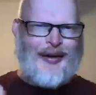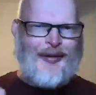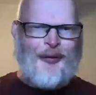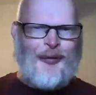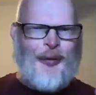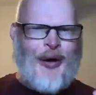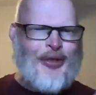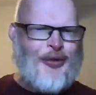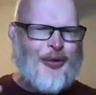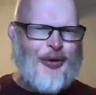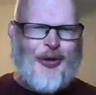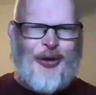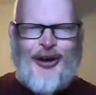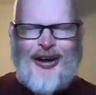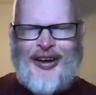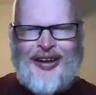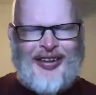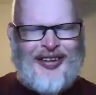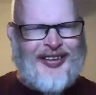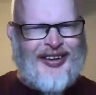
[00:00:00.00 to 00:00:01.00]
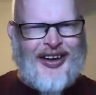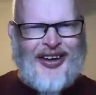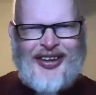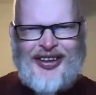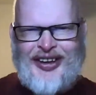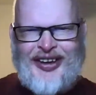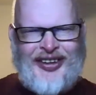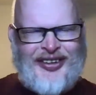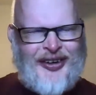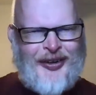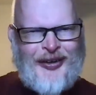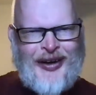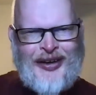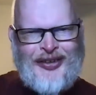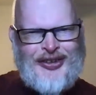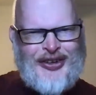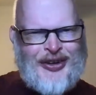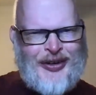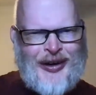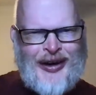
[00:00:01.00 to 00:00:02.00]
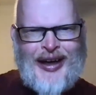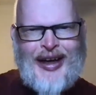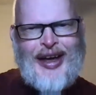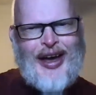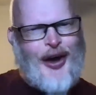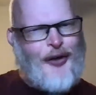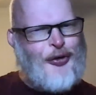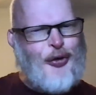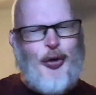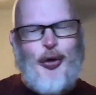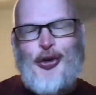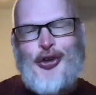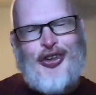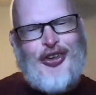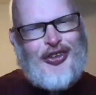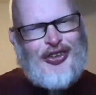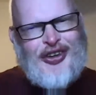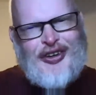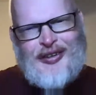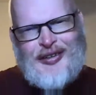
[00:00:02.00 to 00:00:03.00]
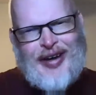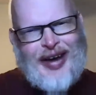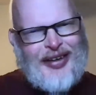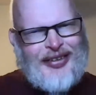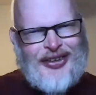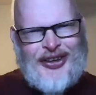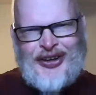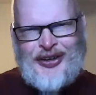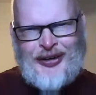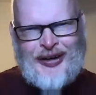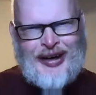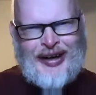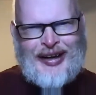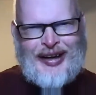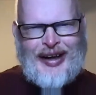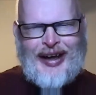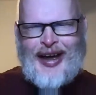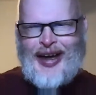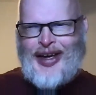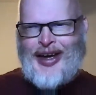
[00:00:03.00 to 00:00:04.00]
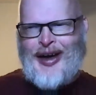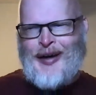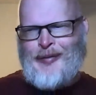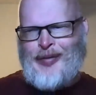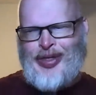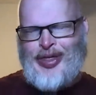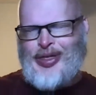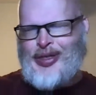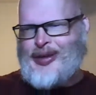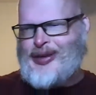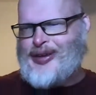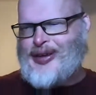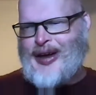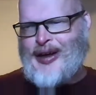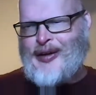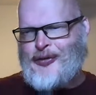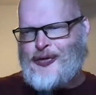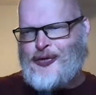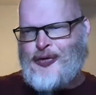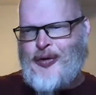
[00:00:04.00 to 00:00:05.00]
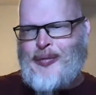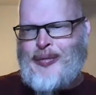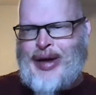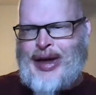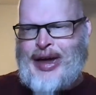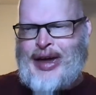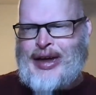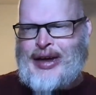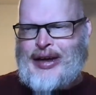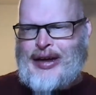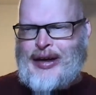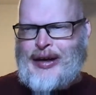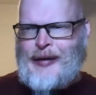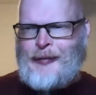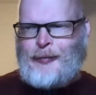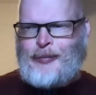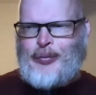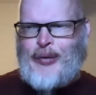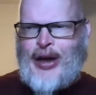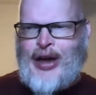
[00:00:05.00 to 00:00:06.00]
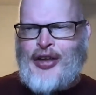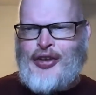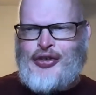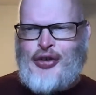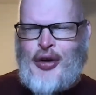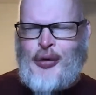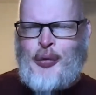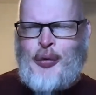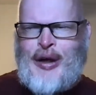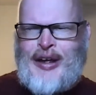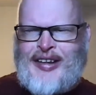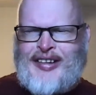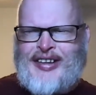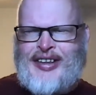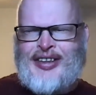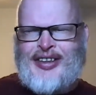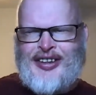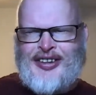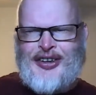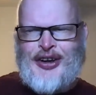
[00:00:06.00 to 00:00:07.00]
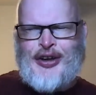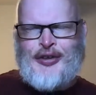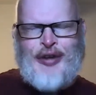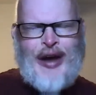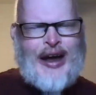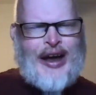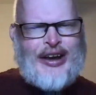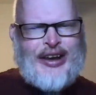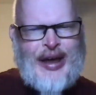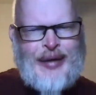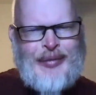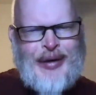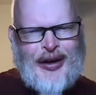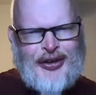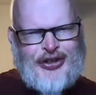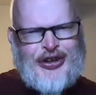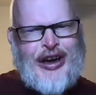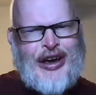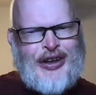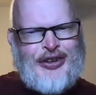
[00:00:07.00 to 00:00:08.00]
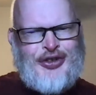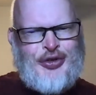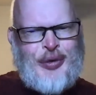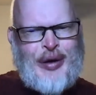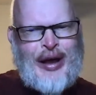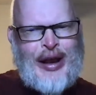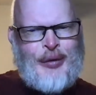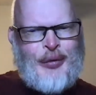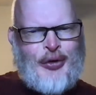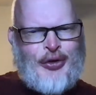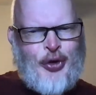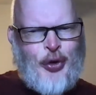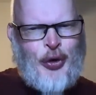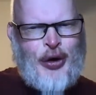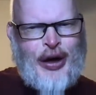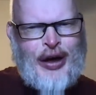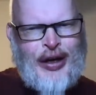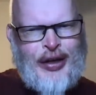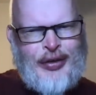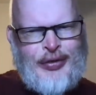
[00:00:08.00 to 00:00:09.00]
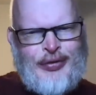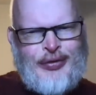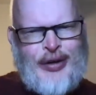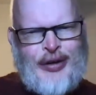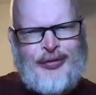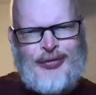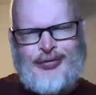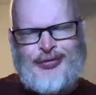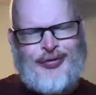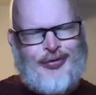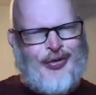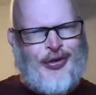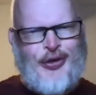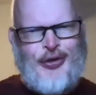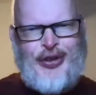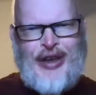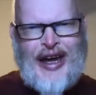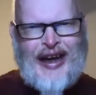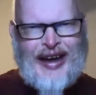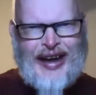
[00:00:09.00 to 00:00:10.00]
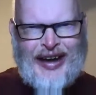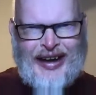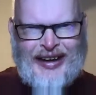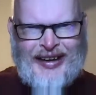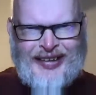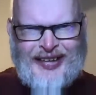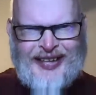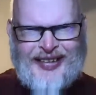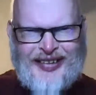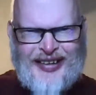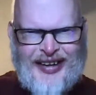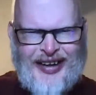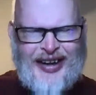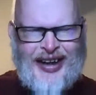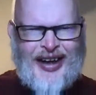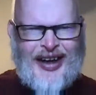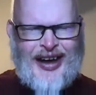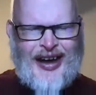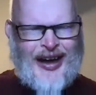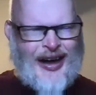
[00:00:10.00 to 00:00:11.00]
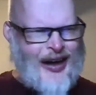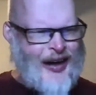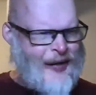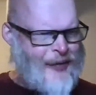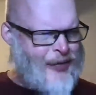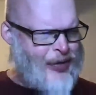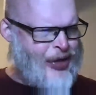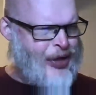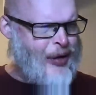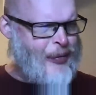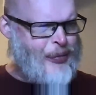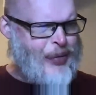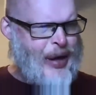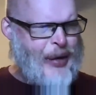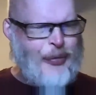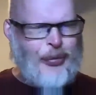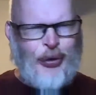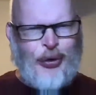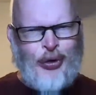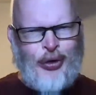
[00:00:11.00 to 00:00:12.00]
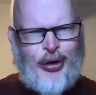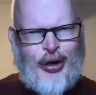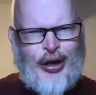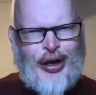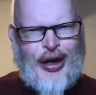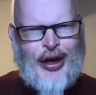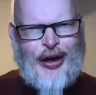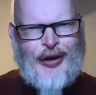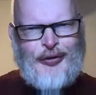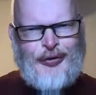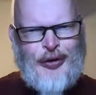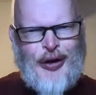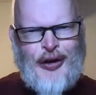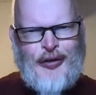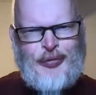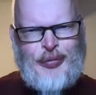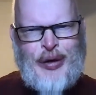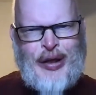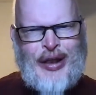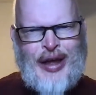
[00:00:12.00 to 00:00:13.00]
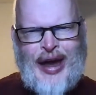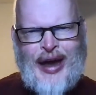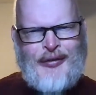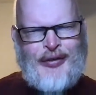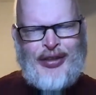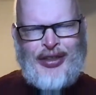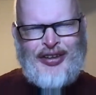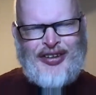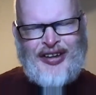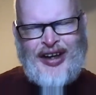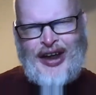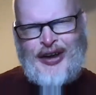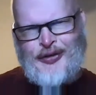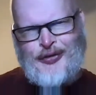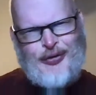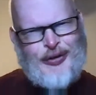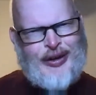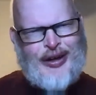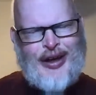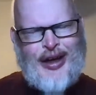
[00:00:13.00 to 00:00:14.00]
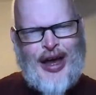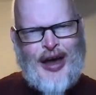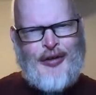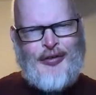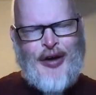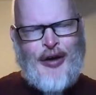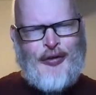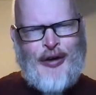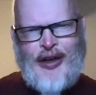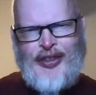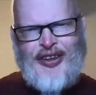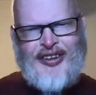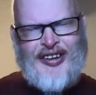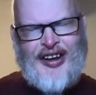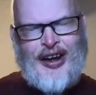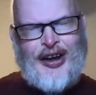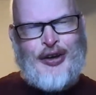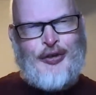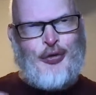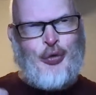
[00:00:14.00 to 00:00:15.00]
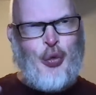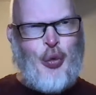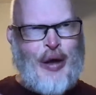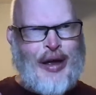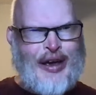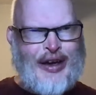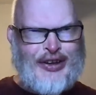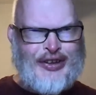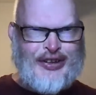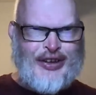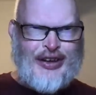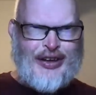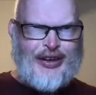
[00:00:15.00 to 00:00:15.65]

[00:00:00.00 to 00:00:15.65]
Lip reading: whether or not it's okay to do it. Of course, it's okay to do it. For me, it's a recent sort of academic change, really. We're talking in a few decades that people have been having this kind of, have had this kind of weird